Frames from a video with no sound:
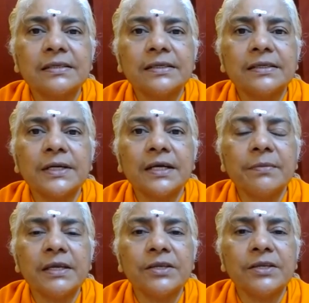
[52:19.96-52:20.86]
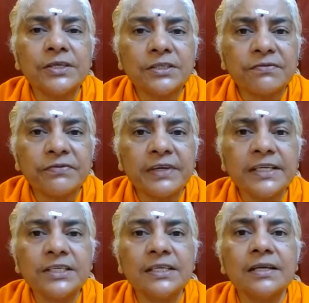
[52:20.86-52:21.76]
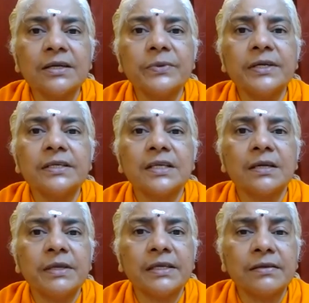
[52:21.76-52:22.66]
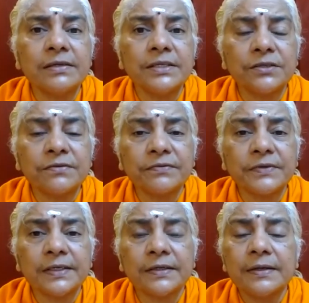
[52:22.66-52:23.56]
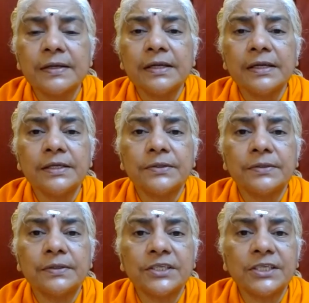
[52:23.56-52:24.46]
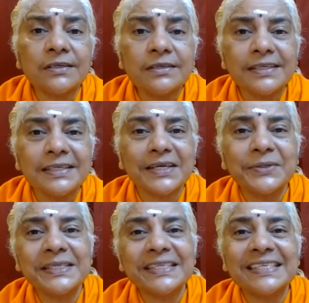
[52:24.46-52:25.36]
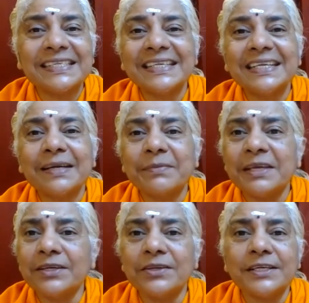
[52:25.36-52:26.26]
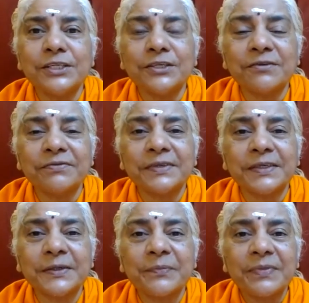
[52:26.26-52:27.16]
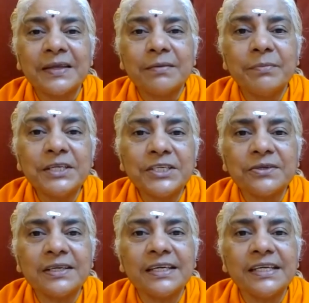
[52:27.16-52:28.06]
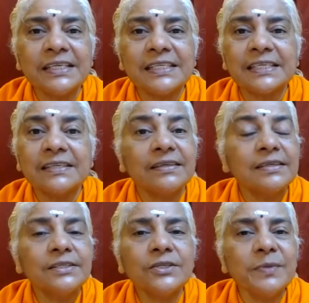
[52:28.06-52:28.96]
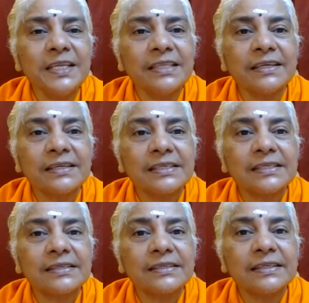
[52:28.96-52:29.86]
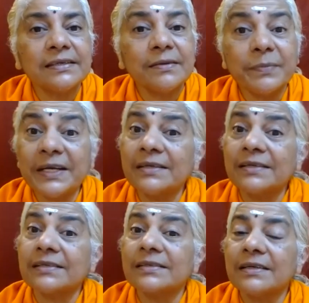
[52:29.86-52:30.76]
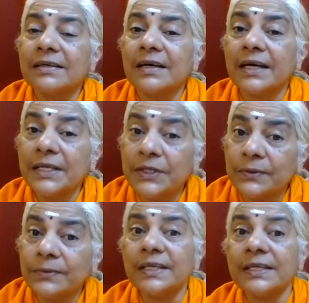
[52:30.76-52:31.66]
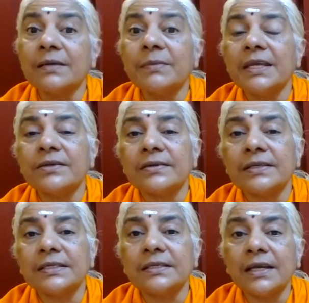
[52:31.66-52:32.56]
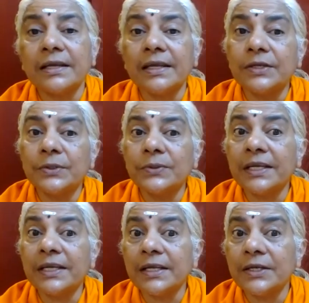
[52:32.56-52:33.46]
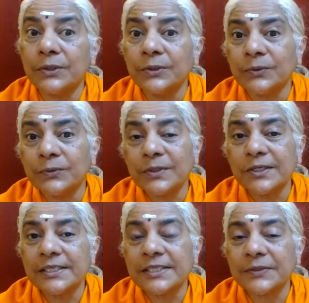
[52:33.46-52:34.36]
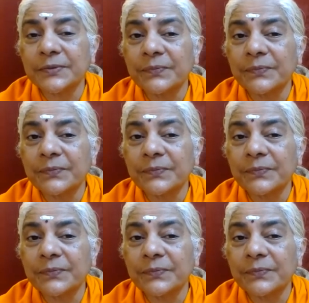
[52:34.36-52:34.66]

You know, I'm ignorant of French language. I'm ignorant of, uh, you know, chartered accountancy. I'm ignorant of uh, meteorites so many things. Yeah. But I know that I'm ignorant and I know that I know also.